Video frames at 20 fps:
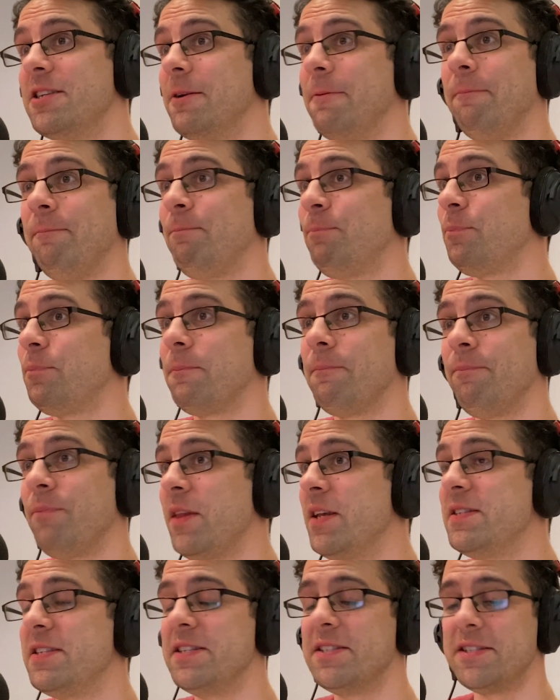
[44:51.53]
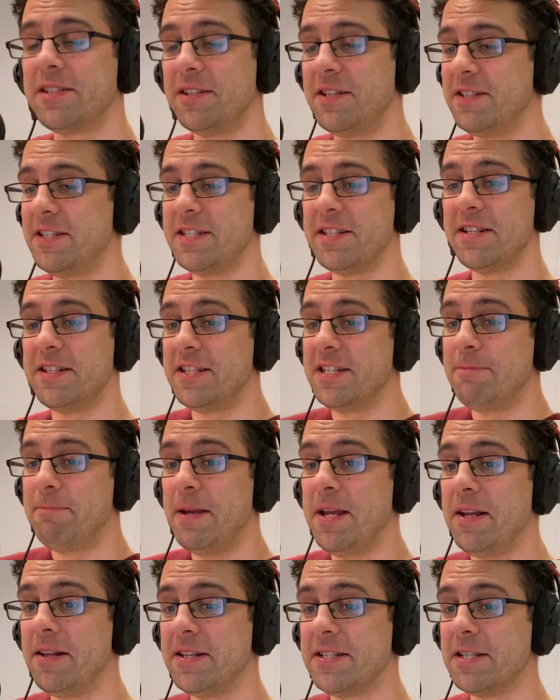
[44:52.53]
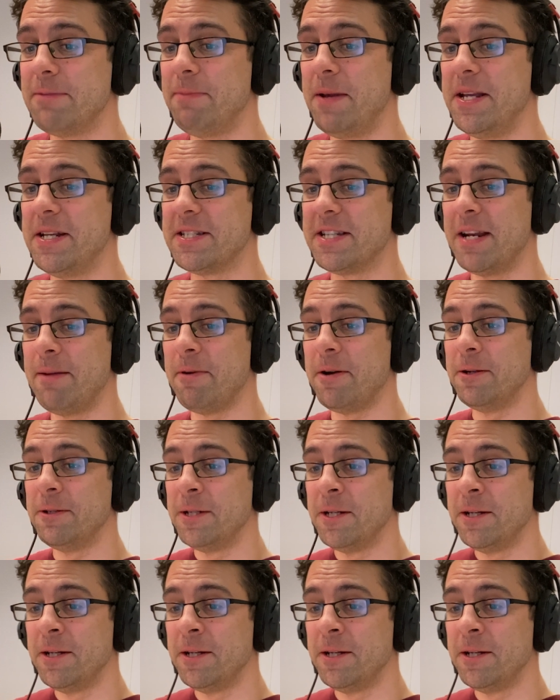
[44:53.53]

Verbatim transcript: Yeah, I can't do any better. This is peak cinema.